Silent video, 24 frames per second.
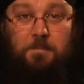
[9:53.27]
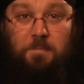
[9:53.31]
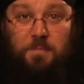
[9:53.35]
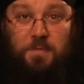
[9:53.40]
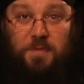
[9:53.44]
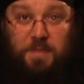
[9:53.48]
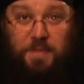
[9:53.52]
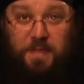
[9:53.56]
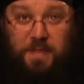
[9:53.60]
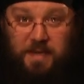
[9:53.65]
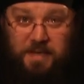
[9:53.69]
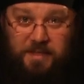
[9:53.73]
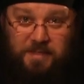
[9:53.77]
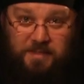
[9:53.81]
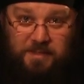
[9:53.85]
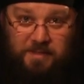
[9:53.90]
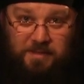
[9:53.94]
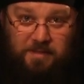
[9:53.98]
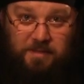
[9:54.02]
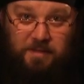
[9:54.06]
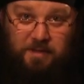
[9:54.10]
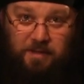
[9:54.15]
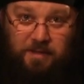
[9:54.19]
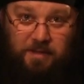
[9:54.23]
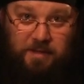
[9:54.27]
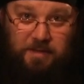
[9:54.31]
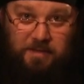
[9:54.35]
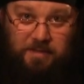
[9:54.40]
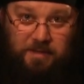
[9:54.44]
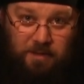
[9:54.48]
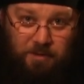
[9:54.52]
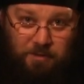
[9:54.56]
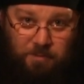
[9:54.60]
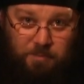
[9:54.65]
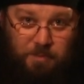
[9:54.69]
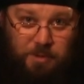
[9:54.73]
this
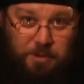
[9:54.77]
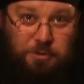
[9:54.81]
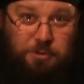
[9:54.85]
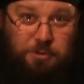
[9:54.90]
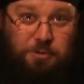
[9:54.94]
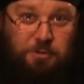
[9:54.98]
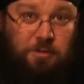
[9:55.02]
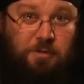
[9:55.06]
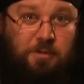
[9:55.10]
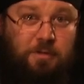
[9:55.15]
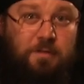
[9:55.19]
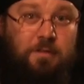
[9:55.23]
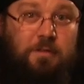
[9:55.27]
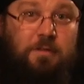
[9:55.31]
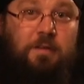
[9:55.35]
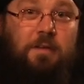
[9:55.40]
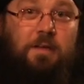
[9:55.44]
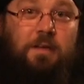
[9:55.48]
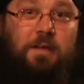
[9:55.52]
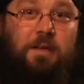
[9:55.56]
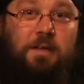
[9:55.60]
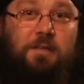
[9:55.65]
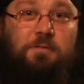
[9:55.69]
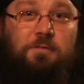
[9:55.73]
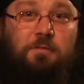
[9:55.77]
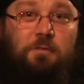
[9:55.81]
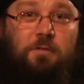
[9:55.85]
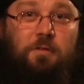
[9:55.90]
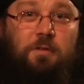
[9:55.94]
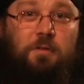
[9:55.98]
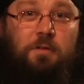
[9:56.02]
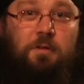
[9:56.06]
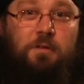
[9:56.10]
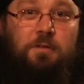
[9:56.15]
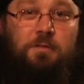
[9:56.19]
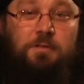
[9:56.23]
is our mission as
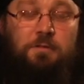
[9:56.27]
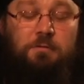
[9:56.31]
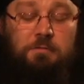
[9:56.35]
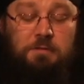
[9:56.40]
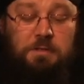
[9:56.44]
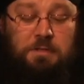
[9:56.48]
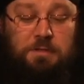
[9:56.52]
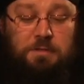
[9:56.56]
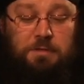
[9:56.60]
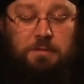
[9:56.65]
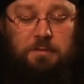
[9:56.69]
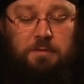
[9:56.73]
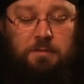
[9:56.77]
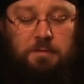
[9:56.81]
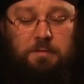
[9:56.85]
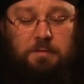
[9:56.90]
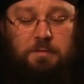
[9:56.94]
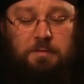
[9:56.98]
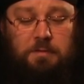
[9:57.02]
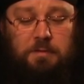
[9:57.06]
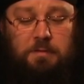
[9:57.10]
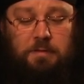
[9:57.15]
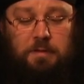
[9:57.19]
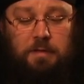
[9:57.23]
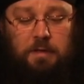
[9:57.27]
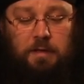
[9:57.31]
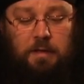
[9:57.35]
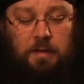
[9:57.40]
Orthodox Christians.